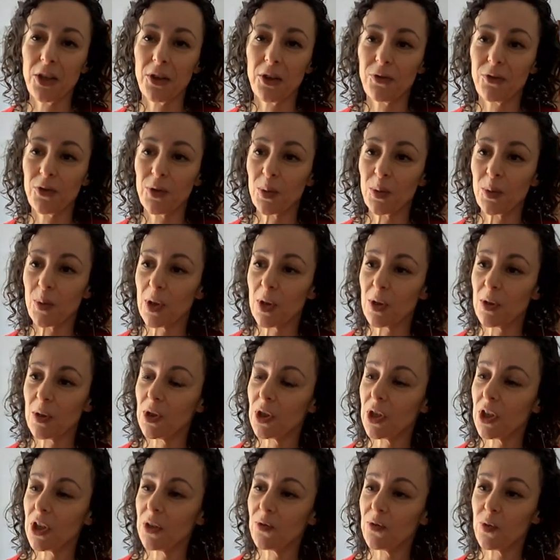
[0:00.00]
If you are
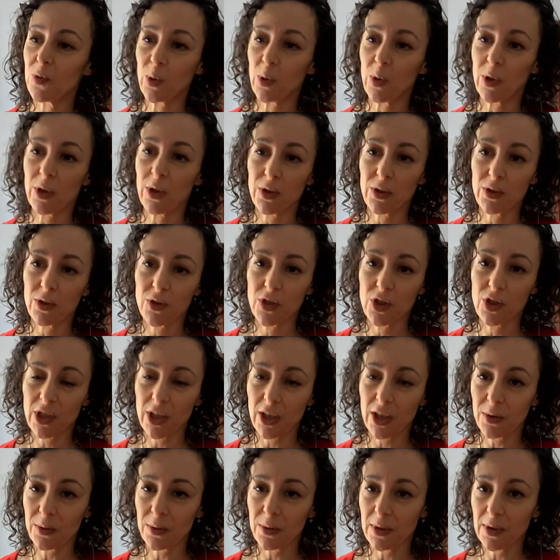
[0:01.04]
looking for
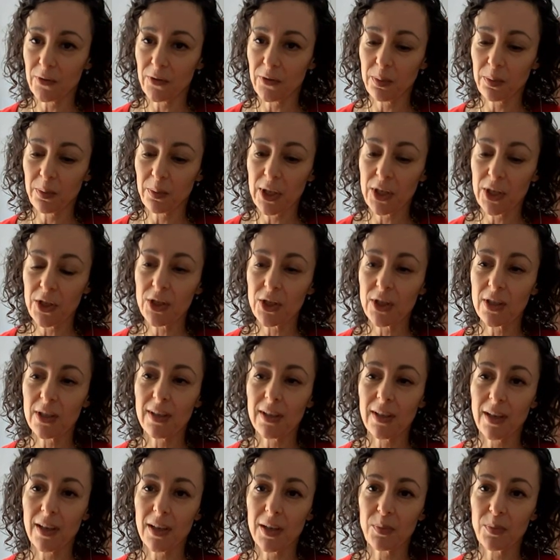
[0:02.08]
general
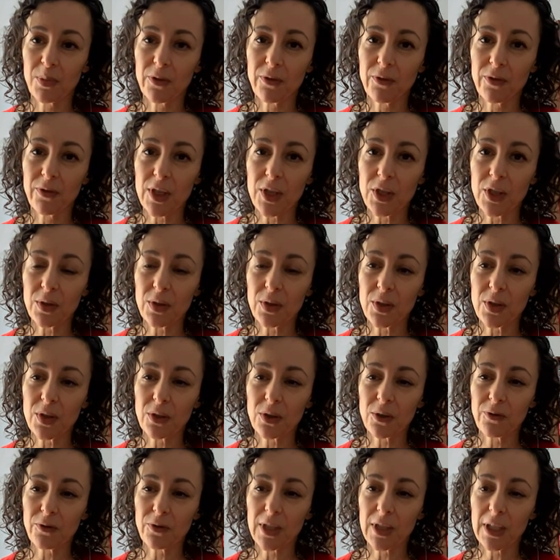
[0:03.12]
information on professional
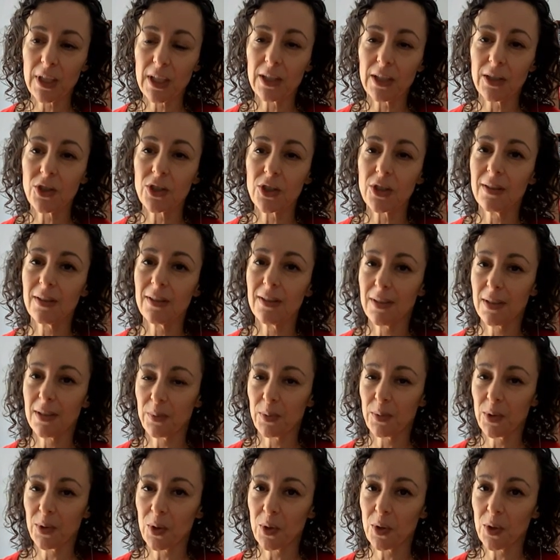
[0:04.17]
certification,
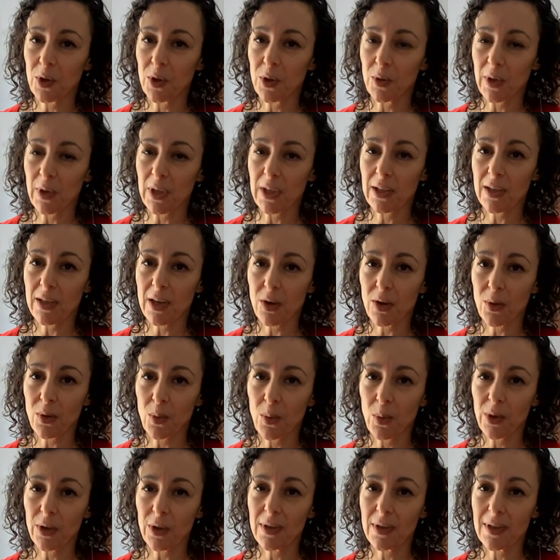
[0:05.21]

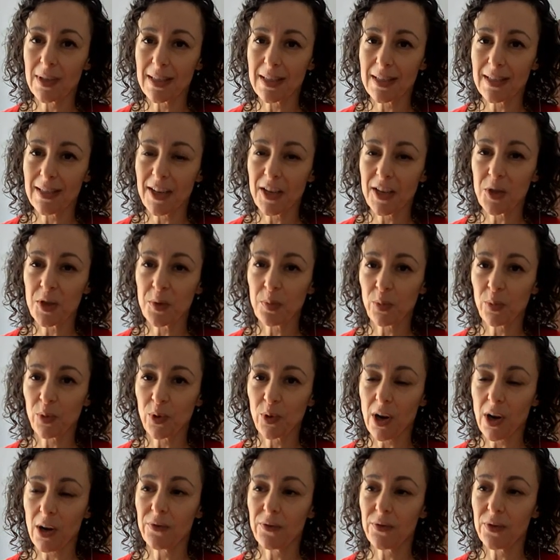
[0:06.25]

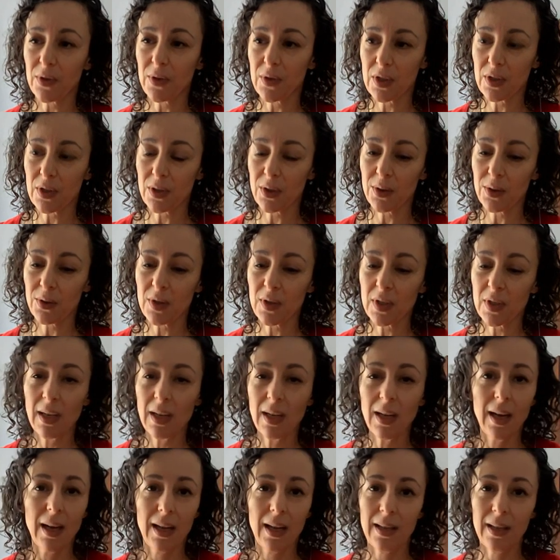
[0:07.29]
wqa.org/profcert.
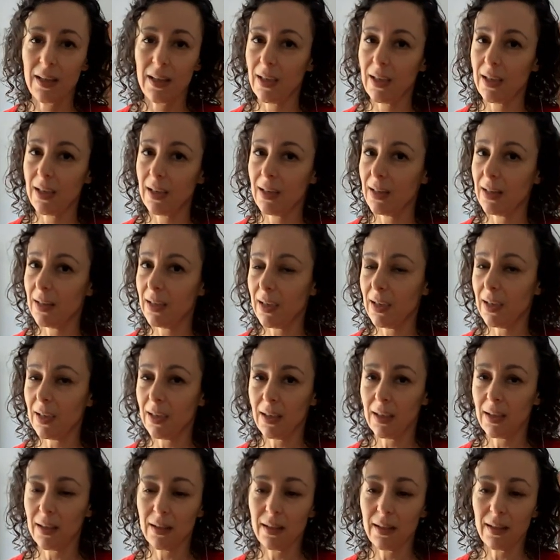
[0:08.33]
And then
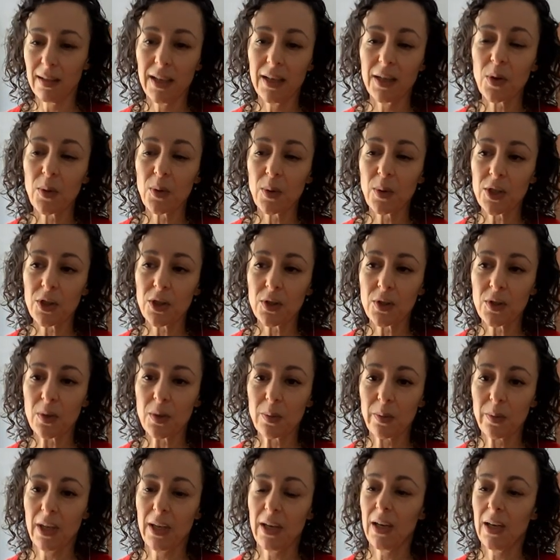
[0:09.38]
any
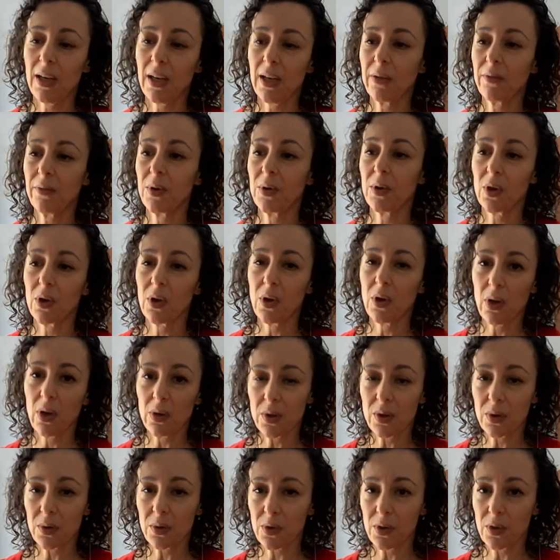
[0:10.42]
questions you may have, you can
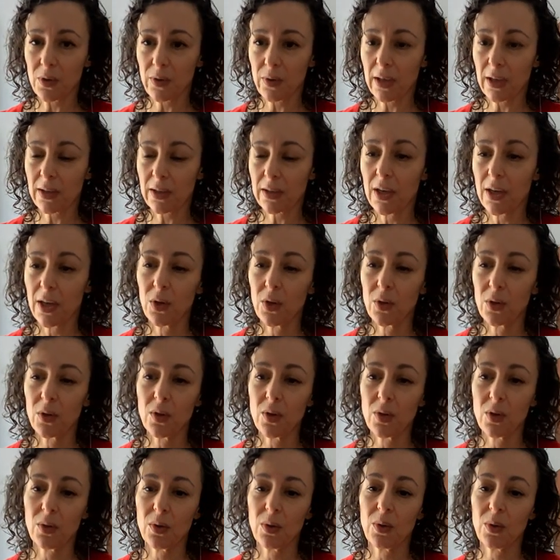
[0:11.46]
also direct
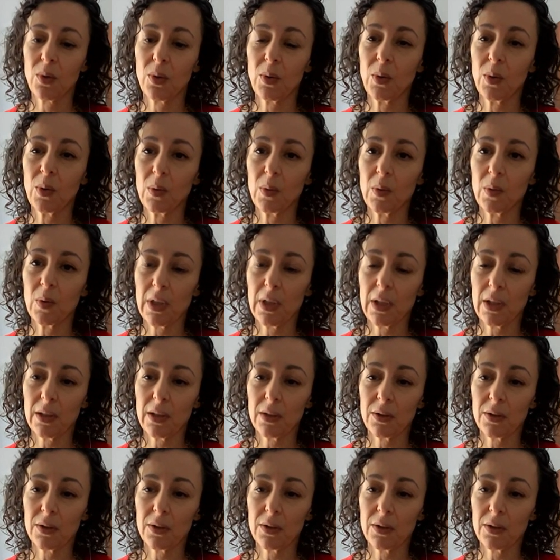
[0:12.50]
to